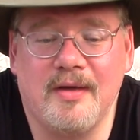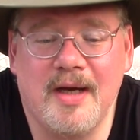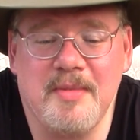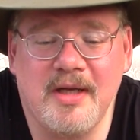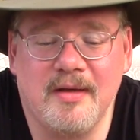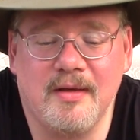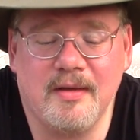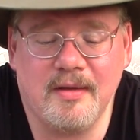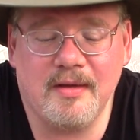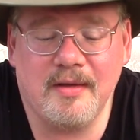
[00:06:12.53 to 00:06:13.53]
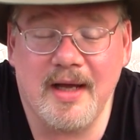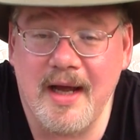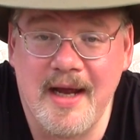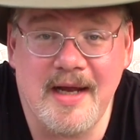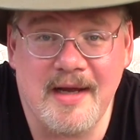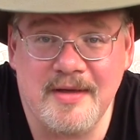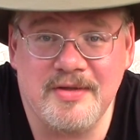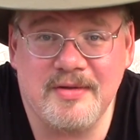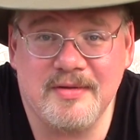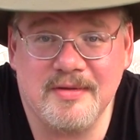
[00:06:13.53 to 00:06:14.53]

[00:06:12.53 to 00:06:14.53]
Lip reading: I mean, he is,